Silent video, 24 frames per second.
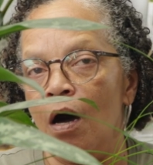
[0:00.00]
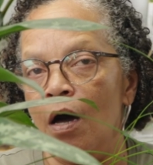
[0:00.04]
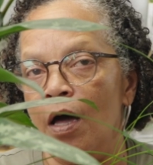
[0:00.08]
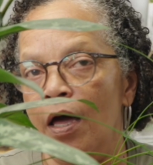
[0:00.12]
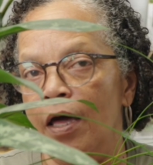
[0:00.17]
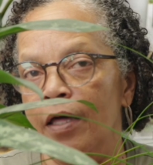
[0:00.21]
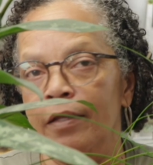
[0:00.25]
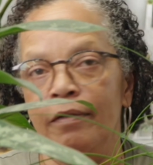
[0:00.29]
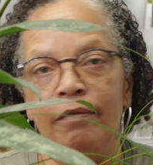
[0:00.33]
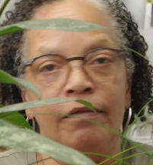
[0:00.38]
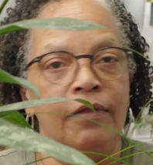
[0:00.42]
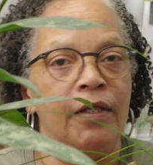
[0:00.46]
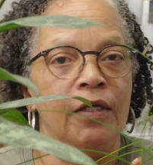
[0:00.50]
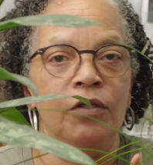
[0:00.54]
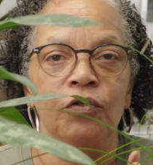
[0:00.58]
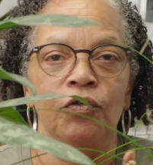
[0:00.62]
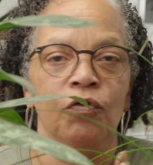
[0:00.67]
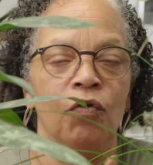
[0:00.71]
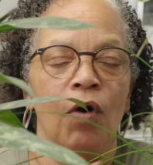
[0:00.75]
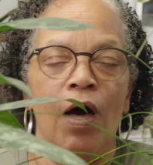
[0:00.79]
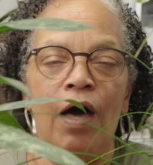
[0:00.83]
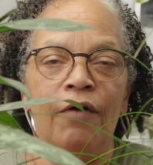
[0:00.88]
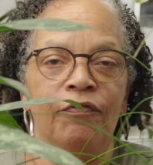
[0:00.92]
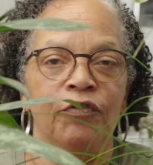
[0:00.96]
And then
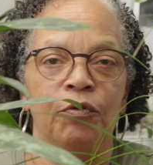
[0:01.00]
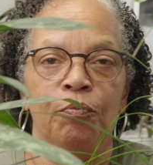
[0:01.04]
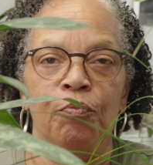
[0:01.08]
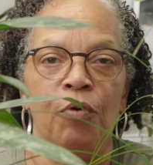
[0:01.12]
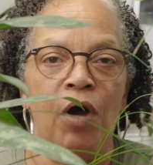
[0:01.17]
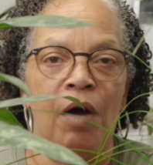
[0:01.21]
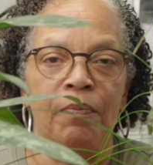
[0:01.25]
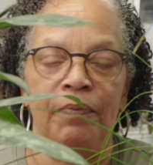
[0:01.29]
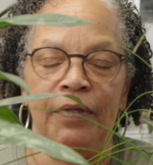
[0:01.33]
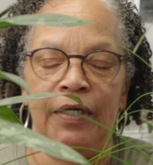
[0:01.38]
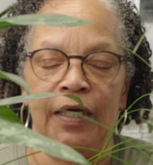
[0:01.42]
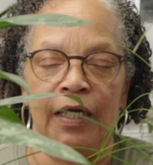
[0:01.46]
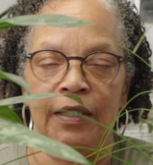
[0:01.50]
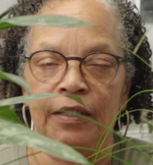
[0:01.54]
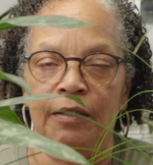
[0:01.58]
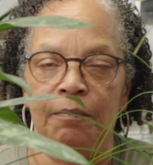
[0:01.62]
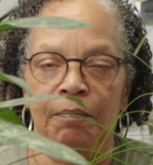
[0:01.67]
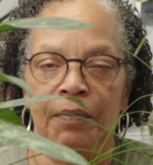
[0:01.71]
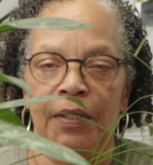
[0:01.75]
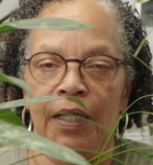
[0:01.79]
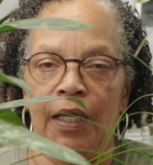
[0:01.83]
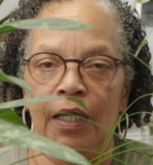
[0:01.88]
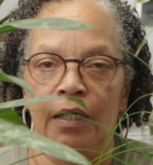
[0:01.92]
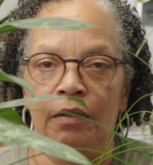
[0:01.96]
you'll have to propagate the
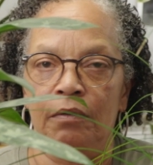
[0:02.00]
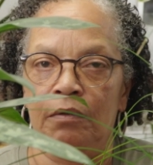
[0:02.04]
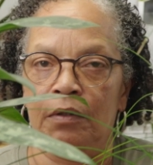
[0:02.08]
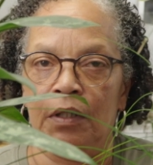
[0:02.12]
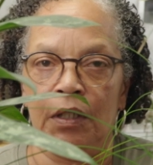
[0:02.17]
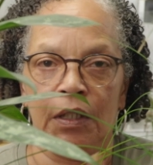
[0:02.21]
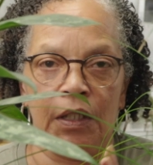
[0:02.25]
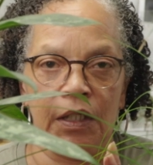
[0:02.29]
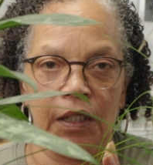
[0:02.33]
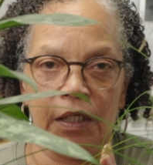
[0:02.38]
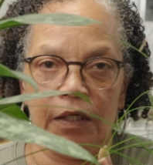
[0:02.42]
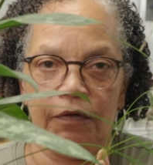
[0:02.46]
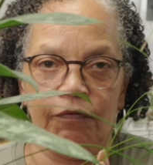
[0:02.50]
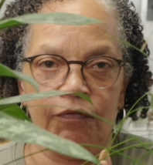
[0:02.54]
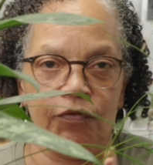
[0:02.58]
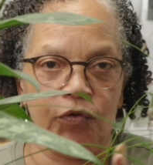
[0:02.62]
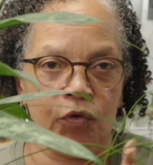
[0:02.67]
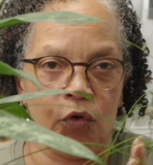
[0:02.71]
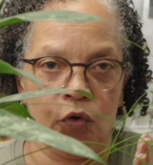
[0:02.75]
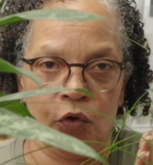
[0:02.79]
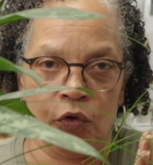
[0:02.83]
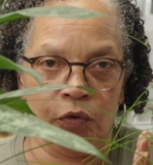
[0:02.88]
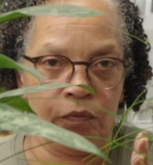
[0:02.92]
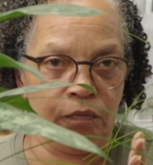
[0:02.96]
plant, the
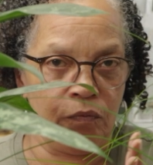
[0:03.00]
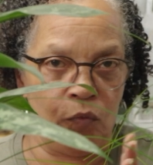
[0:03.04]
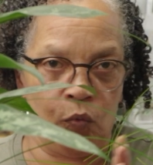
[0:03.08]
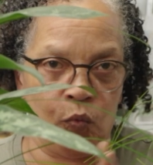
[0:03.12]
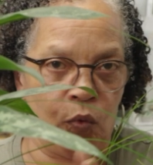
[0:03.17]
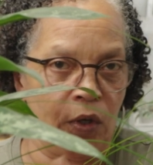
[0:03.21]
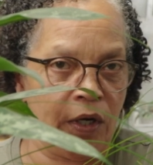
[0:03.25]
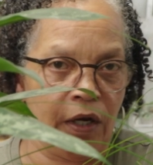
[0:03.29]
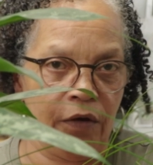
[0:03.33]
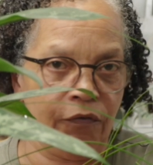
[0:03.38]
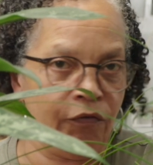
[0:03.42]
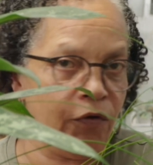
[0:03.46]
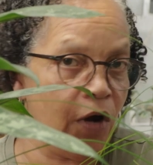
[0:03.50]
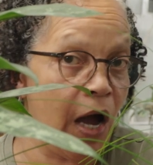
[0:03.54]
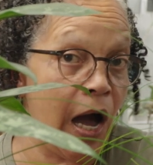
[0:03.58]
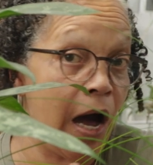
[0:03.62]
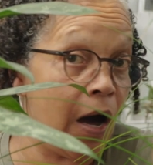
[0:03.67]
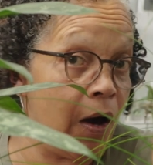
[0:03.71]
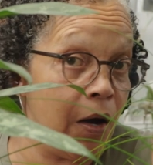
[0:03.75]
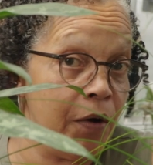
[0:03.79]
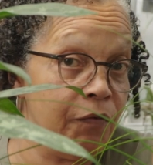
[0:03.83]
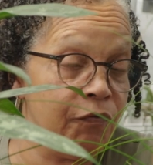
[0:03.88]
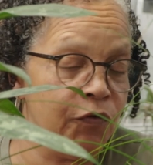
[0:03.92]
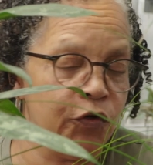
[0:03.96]
leaves, or whatever,
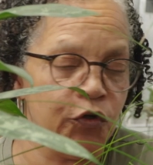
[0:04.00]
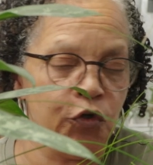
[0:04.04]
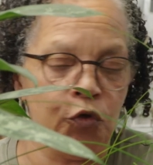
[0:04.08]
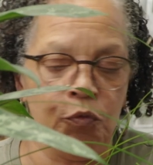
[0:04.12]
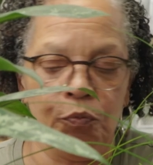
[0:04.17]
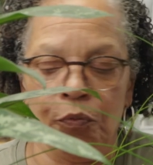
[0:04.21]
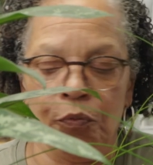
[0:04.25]
however you